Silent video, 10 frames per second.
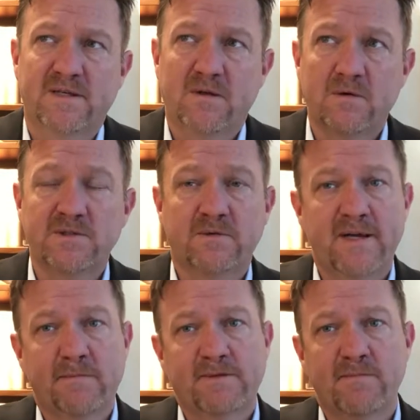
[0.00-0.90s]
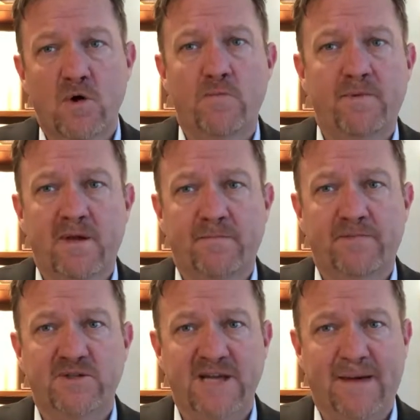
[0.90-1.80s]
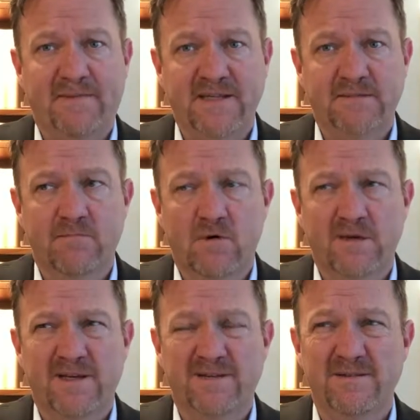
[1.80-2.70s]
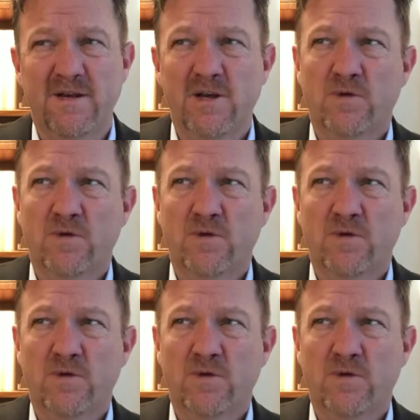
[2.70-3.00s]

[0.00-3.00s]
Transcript: It also helped him open up the Japanese market,